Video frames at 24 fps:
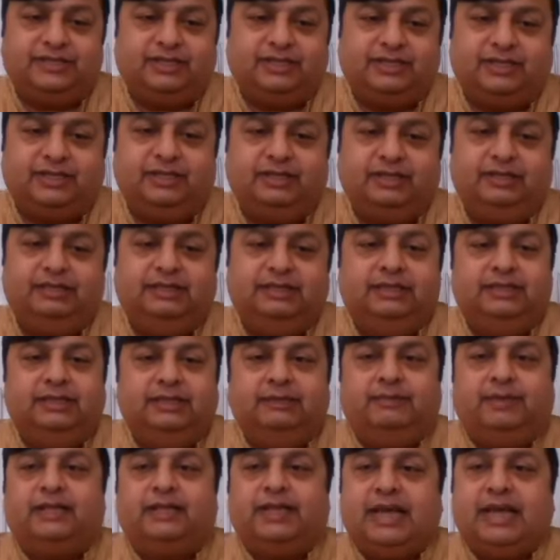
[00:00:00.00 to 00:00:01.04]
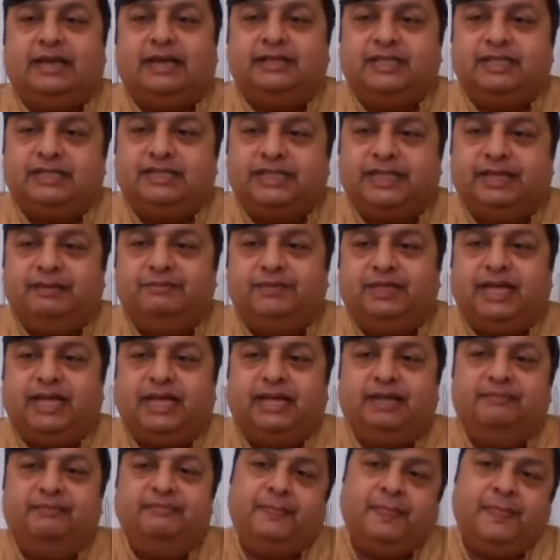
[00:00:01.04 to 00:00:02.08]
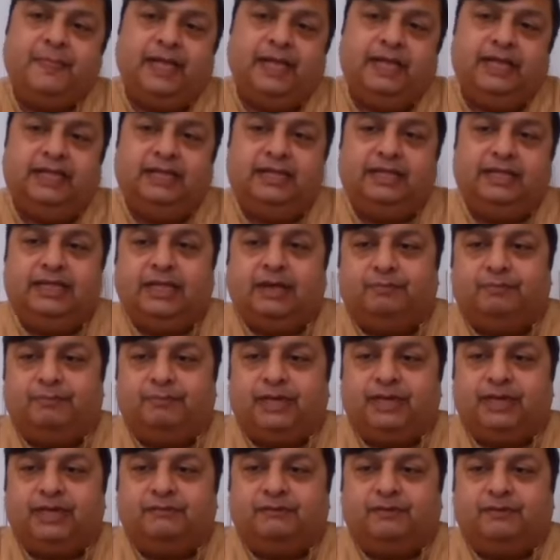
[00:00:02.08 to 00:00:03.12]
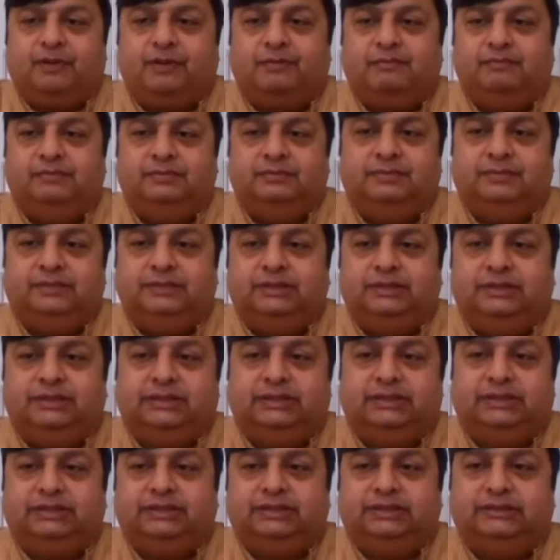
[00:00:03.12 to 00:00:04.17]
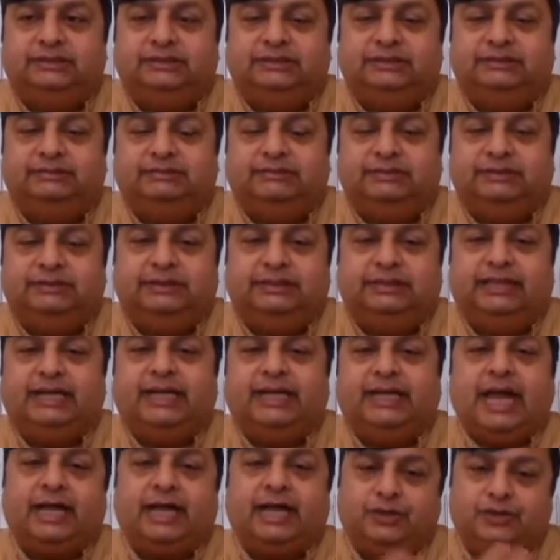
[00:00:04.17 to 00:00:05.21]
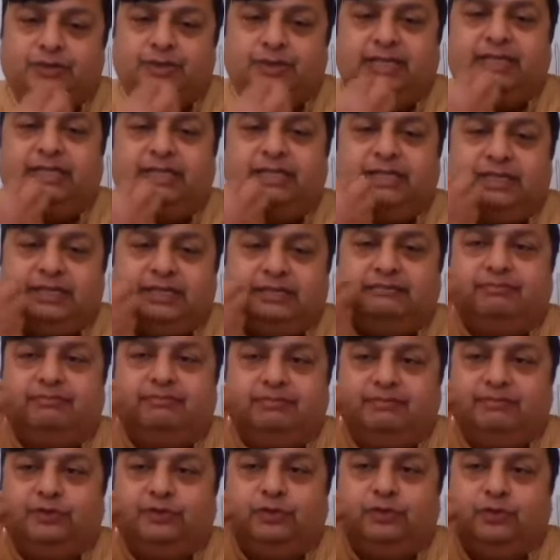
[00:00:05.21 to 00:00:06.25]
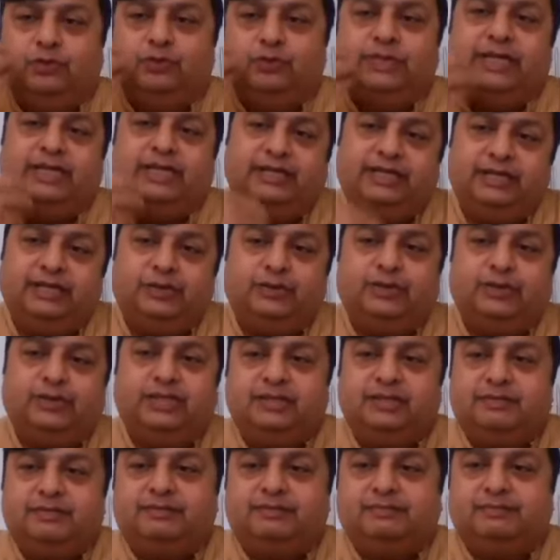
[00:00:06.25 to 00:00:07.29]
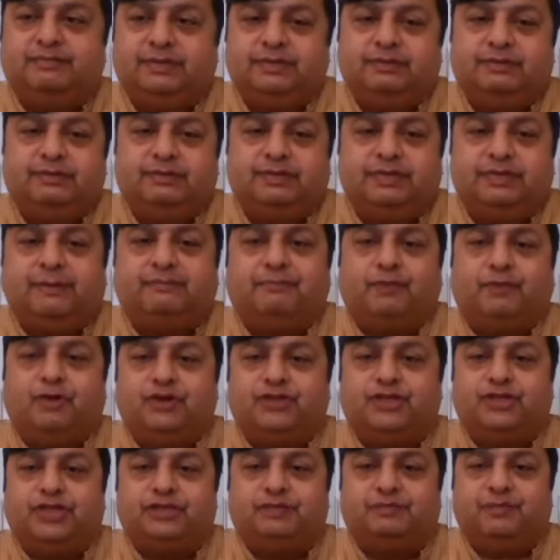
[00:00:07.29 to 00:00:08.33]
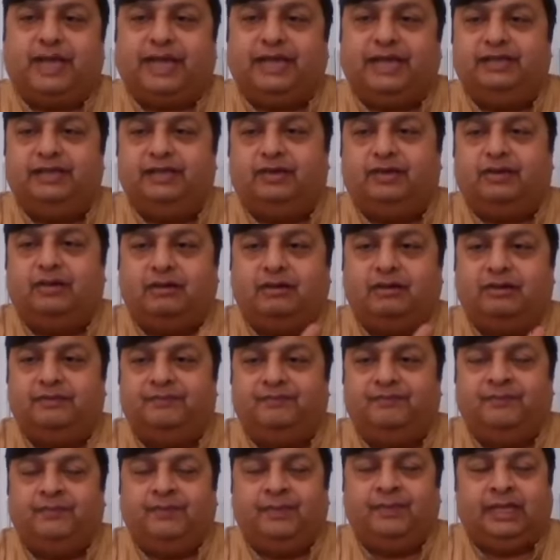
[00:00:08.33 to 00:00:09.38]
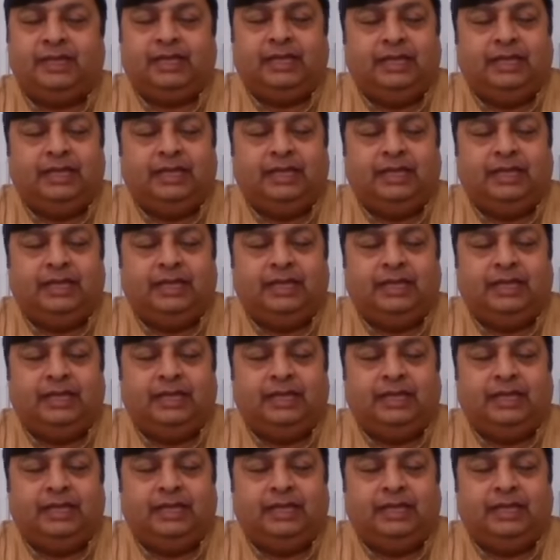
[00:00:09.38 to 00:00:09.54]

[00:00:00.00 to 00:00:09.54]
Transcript: etc. But at the same time, they operate from, they are rooted into the subconscious mind, or